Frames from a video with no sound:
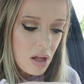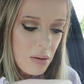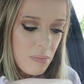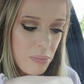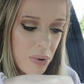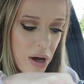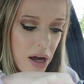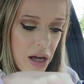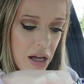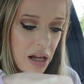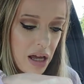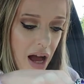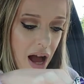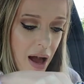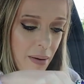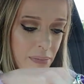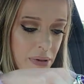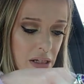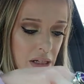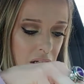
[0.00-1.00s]
But I
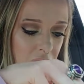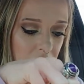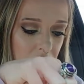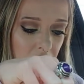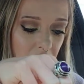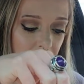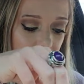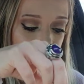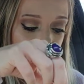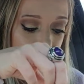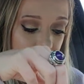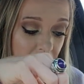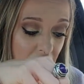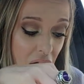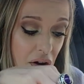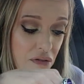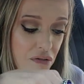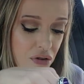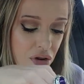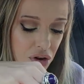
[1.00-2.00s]
mean, I've
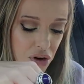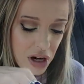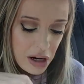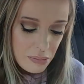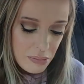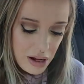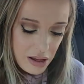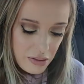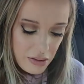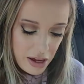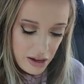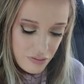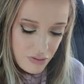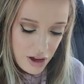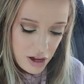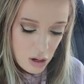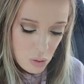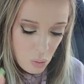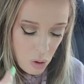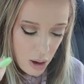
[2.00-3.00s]
never in my life
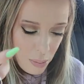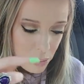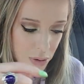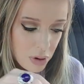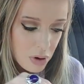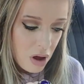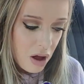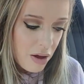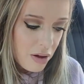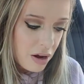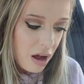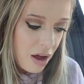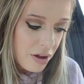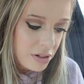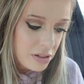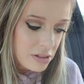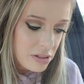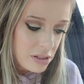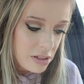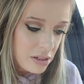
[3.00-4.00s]
had a Whopper,
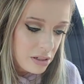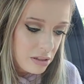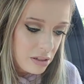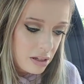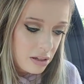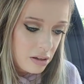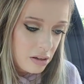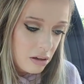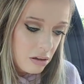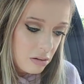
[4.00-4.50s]
honestly, like